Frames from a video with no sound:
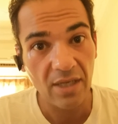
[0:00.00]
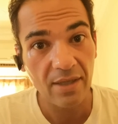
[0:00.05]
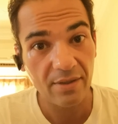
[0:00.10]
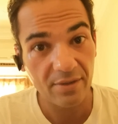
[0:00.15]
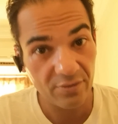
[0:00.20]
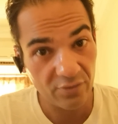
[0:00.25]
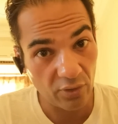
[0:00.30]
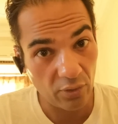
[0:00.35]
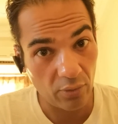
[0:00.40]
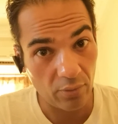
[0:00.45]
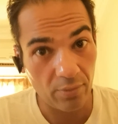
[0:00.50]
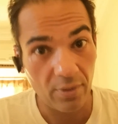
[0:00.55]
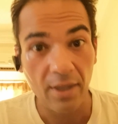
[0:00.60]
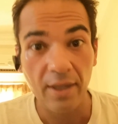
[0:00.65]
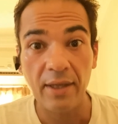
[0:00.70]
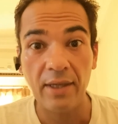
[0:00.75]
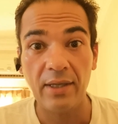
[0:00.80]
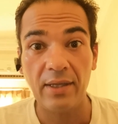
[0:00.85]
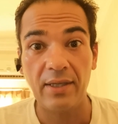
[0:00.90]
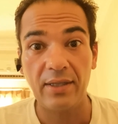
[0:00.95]
So
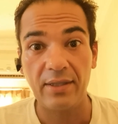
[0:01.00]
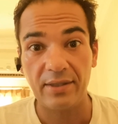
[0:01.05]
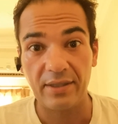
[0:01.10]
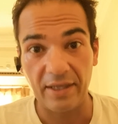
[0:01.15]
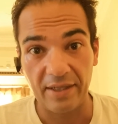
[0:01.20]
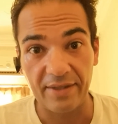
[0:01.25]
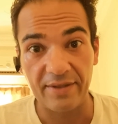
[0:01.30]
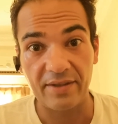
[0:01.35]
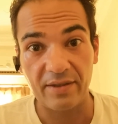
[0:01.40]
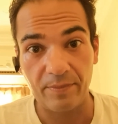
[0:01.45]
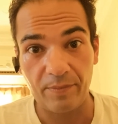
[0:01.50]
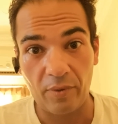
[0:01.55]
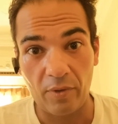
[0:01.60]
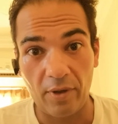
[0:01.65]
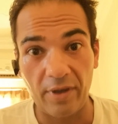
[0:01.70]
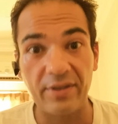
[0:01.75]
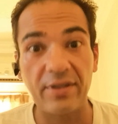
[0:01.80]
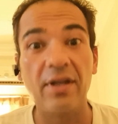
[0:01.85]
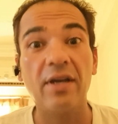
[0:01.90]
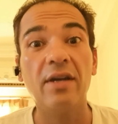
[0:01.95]
that is the
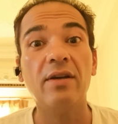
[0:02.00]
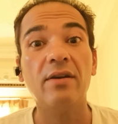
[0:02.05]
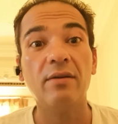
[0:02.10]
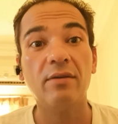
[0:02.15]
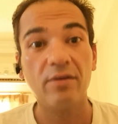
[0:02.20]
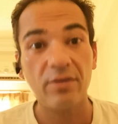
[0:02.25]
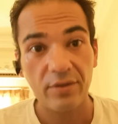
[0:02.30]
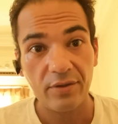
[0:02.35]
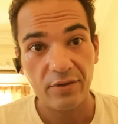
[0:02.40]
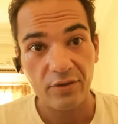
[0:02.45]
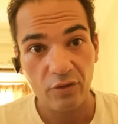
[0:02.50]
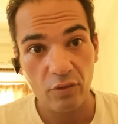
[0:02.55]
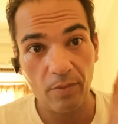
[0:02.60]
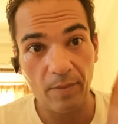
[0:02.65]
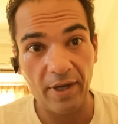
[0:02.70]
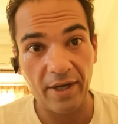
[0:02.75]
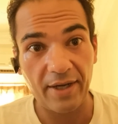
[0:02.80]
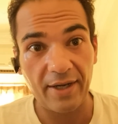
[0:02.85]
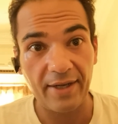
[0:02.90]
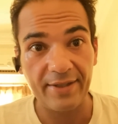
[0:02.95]
point. You,
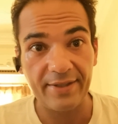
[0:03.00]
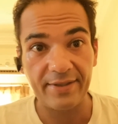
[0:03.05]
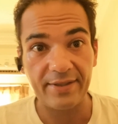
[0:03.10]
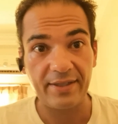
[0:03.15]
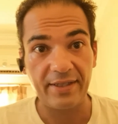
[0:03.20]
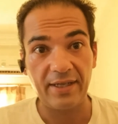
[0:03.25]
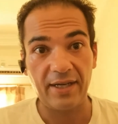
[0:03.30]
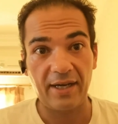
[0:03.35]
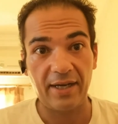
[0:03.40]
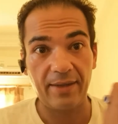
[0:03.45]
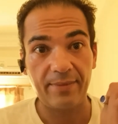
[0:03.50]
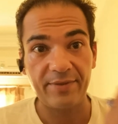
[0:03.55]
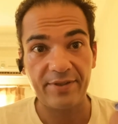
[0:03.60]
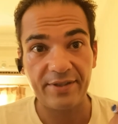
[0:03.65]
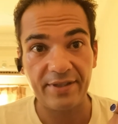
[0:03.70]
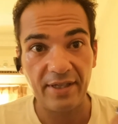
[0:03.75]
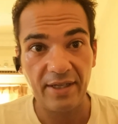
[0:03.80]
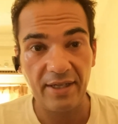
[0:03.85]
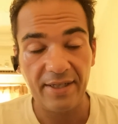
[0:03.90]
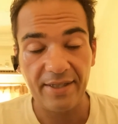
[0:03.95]
my guys, see, I'm
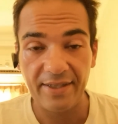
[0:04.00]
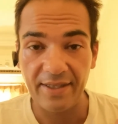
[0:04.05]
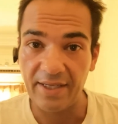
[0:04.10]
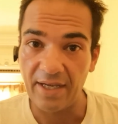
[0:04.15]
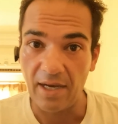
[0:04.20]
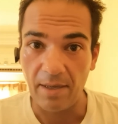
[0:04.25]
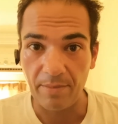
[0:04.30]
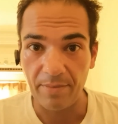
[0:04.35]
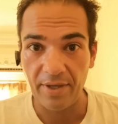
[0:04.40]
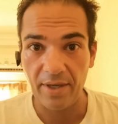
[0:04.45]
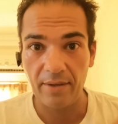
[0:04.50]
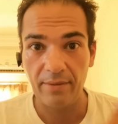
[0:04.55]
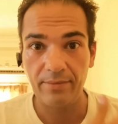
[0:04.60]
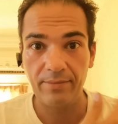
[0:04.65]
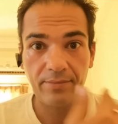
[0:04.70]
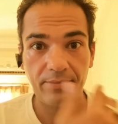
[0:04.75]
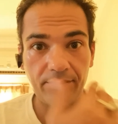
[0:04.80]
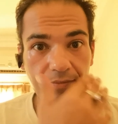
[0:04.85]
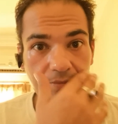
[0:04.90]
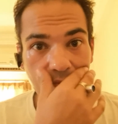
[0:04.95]
still in the Gambia.
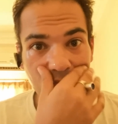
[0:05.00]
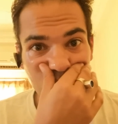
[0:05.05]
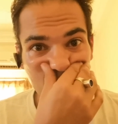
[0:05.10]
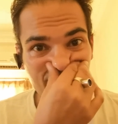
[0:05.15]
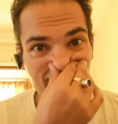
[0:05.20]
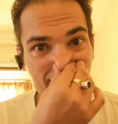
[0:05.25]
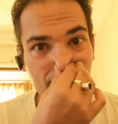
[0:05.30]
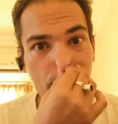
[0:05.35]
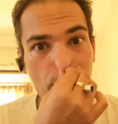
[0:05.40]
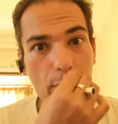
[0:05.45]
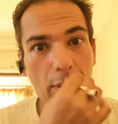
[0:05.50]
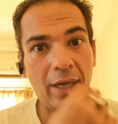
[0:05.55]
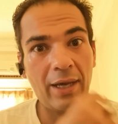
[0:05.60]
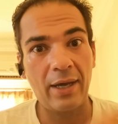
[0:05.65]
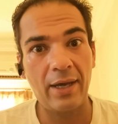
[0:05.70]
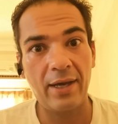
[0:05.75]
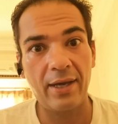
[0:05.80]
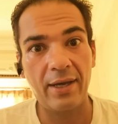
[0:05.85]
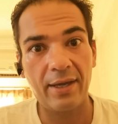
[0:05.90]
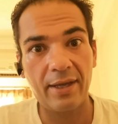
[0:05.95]

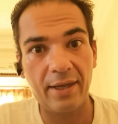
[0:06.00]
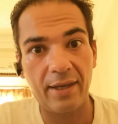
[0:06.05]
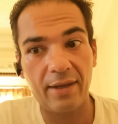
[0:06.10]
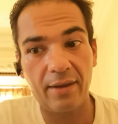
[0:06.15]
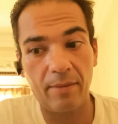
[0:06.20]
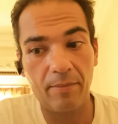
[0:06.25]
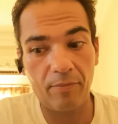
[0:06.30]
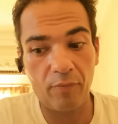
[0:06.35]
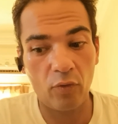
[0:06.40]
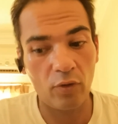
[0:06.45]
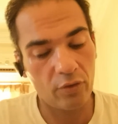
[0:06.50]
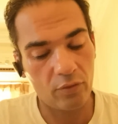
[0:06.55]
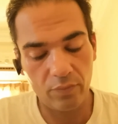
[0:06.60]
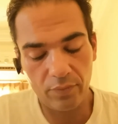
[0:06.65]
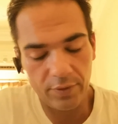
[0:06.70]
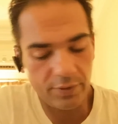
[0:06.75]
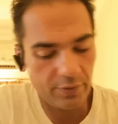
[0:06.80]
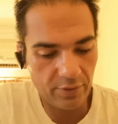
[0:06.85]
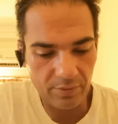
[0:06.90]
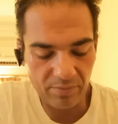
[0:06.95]
I want to
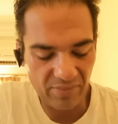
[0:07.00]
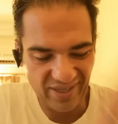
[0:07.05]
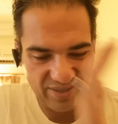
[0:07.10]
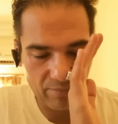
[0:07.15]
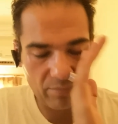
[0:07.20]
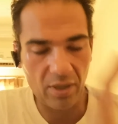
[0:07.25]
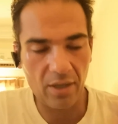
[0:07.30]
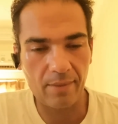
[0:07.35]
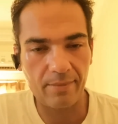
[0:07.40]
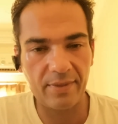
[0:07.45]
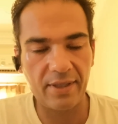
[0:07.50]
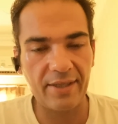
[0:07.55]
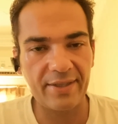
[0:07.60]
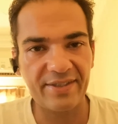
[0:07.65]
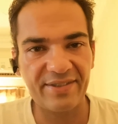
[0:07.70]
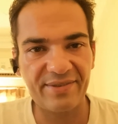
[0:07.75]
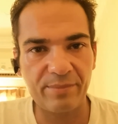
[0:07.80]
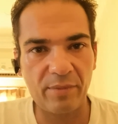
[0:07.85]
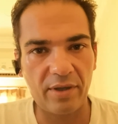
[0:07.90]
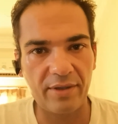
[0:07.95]
visit my mom
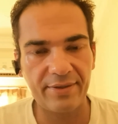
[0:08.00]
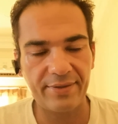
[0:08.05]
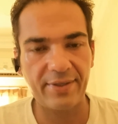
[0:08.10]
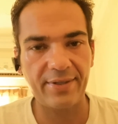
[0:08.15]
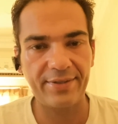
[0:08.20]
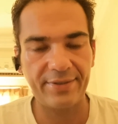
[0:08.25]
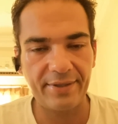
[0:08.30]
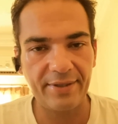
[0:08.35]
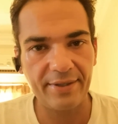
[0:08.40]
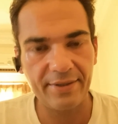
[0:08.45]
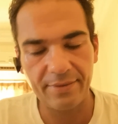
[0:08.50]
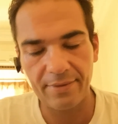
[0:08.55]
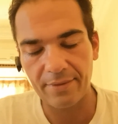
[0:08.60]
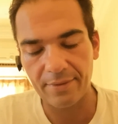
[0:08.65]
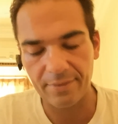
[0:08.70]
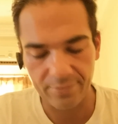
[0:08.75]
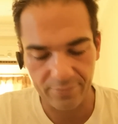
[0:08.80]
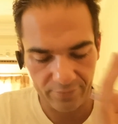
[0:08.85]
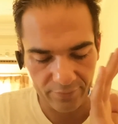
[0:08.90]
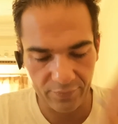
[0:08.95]
next month, I think, or
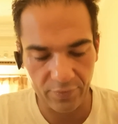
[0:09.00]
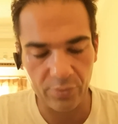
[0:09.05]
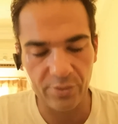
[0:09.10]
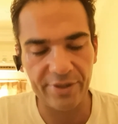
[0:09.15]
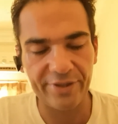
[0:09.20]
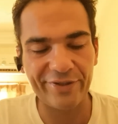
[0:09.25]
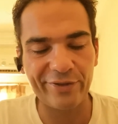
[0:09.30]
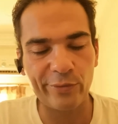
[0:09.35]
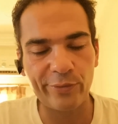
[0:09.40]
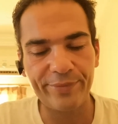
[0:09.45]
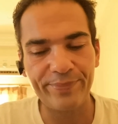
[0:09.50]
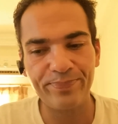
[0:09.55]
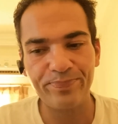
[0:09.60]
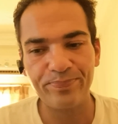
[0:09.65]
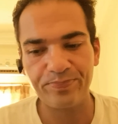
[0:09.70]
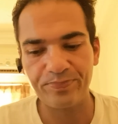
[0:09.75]
very soon.